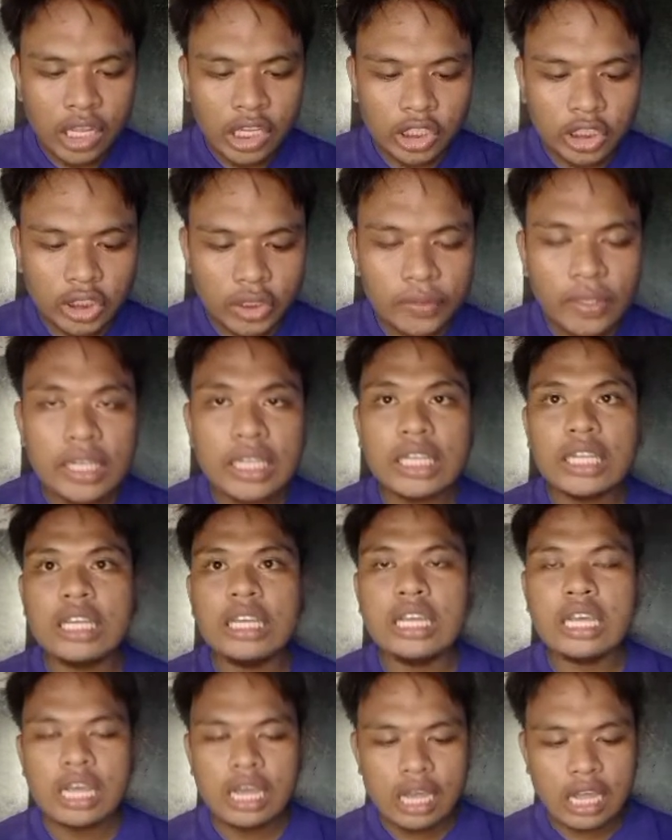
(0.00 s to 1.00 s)

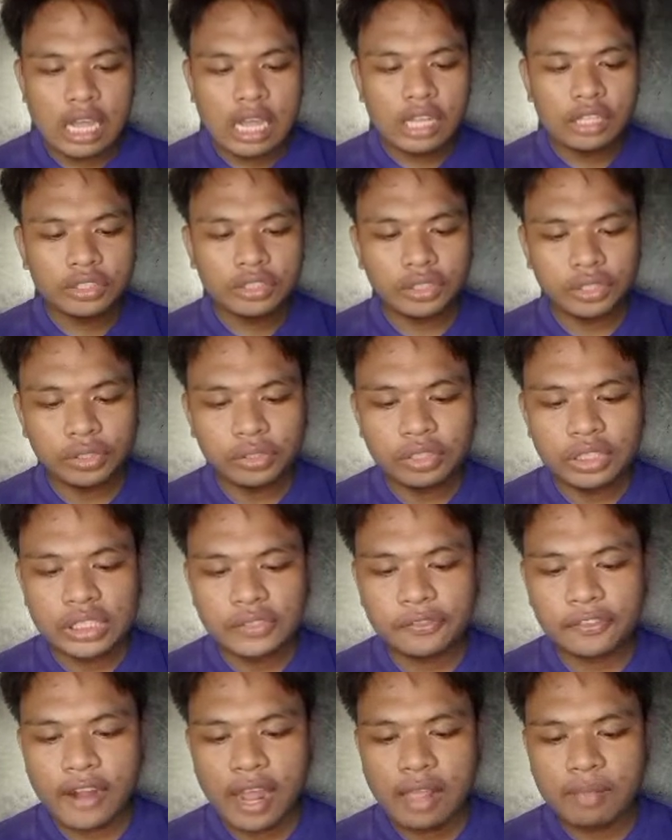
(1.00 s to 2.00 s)
Usually, 2
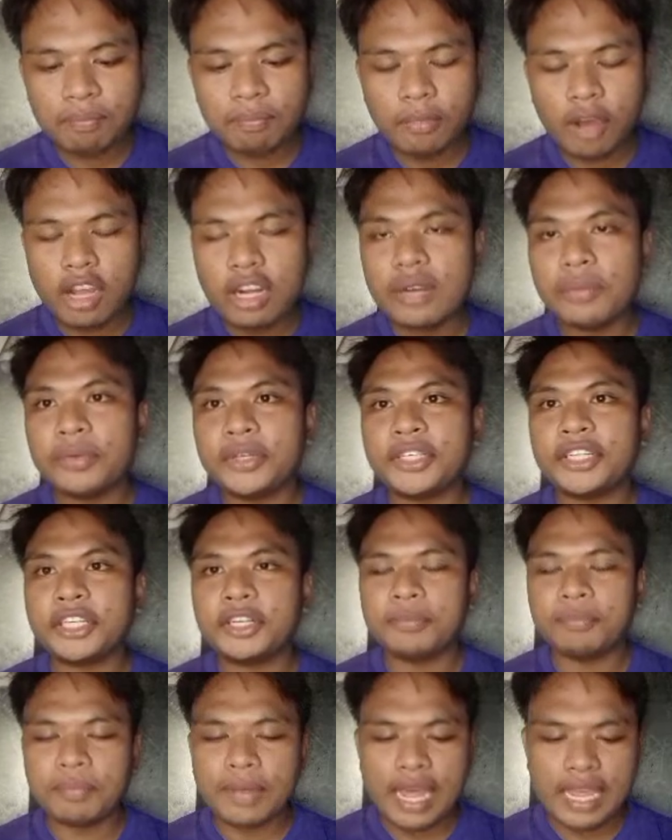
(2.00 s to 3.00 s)
different monomers
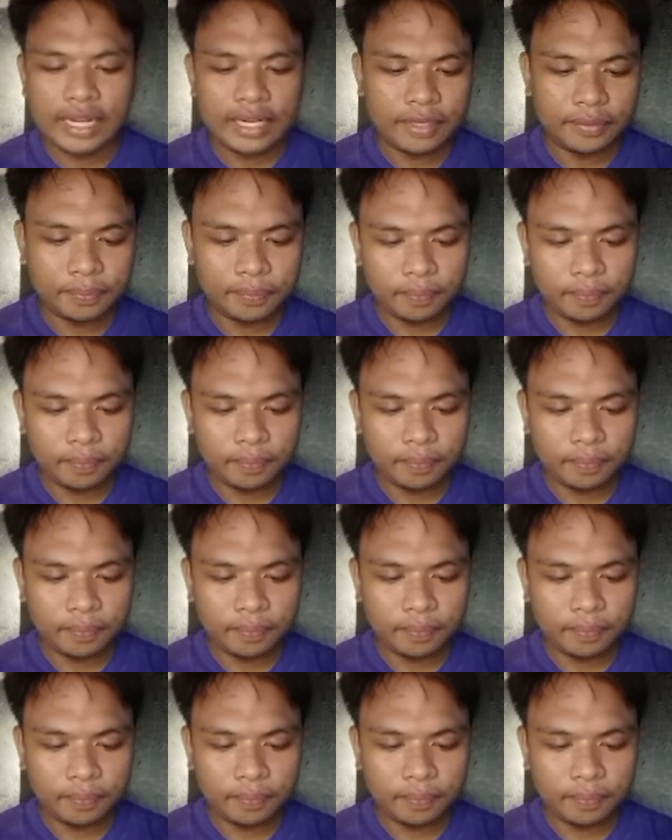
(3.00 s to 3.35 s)
combine